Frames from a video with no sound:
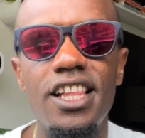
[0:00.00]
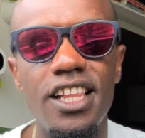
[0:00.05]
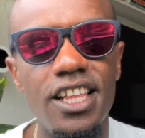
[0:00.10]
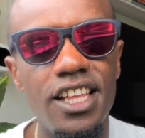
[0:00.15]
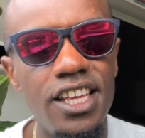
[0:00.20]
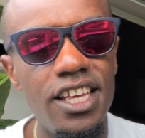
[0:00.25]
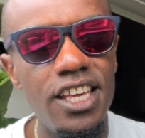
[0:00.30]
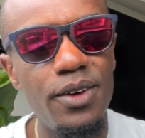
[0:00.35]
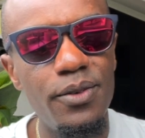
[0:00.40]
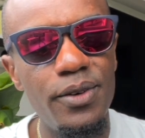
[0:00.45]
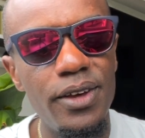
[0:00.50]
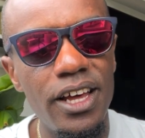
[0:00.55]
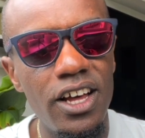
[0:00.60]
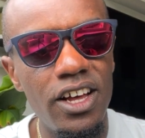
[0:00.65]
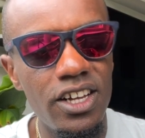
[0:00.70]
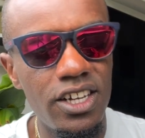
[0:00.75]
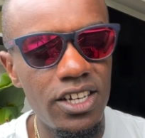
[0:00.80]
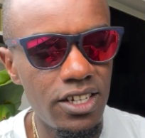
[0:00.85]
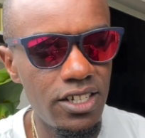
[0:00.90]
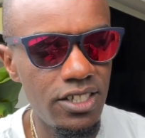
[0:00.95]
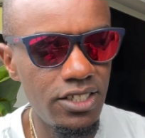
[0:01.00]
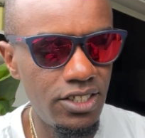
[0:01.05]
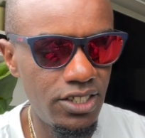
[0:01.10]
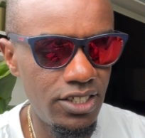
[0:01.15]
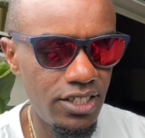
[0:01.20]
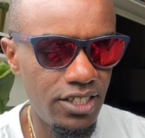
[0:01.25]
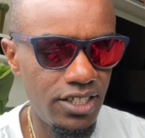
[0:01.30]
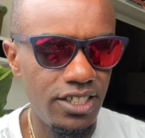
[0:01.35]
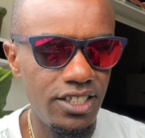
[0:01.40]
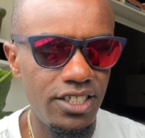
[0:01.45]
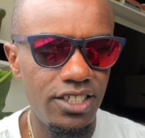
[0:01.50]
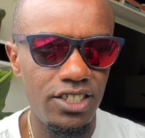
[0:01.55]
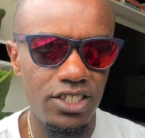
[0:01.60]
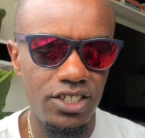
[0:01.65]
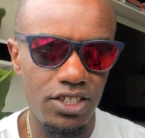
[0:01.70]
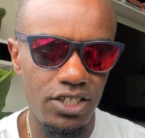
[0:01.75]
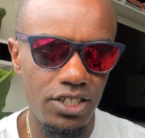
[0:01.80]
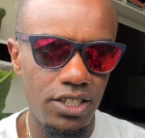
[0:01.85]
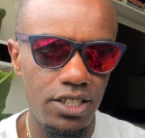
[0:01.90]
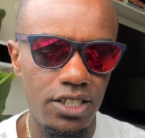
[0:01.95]
Here we are, guys.
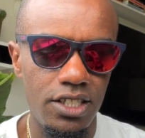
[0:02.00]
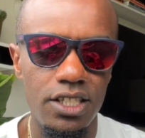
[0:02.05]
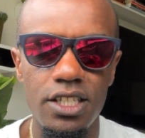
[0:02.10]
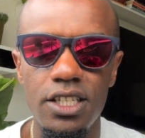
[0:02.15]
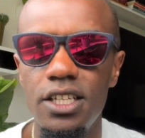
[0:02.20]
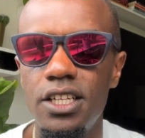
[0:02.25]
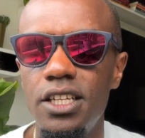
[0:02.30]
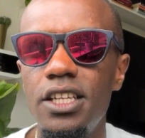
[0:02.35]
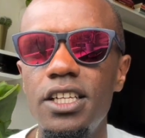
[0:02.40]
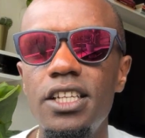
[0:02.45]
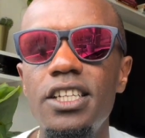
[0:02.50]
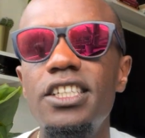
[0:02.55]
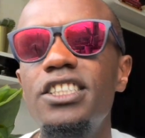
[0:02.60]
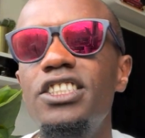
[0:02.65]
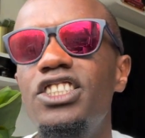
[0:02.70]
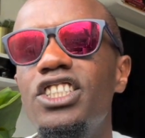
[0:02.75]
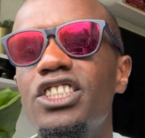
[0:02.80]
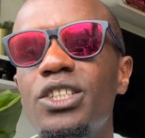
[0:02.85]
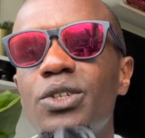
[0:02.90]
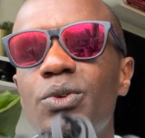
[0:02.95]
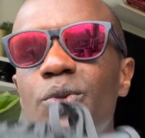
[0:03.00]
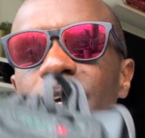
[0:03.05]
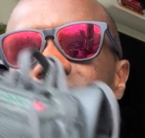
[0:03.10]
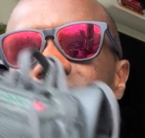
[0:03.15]
Just a quick